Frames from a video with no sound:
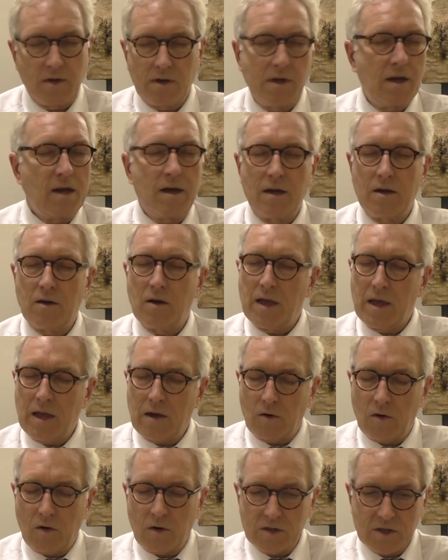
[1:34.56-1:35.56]

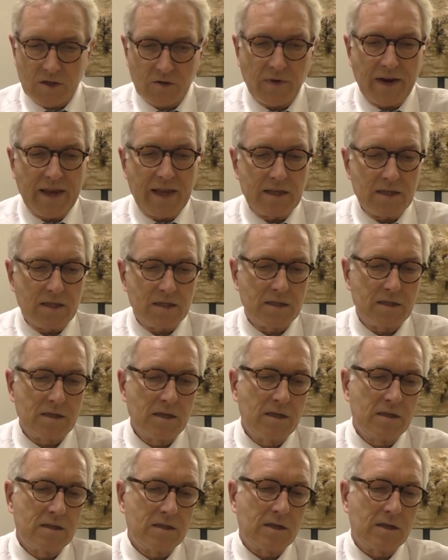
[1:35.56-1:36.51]
or strains.